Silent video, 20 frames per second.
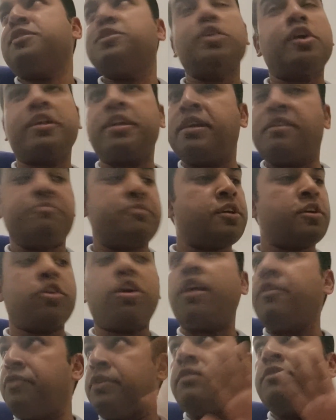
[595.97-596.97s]
Sorry, the
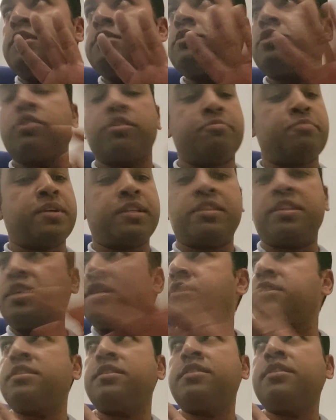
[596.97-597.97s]
coffee was good, but
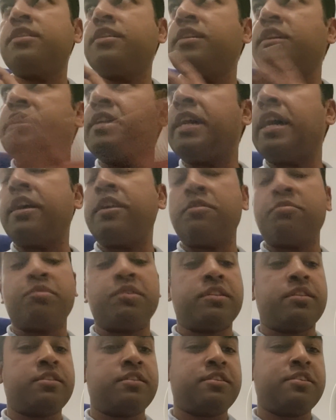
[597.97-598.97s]
this
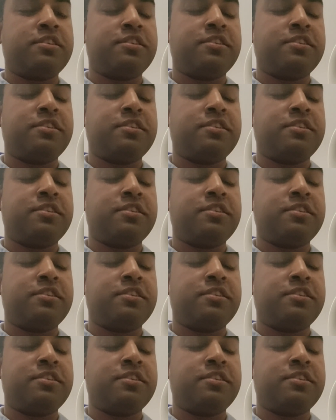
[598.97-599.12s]
terrible.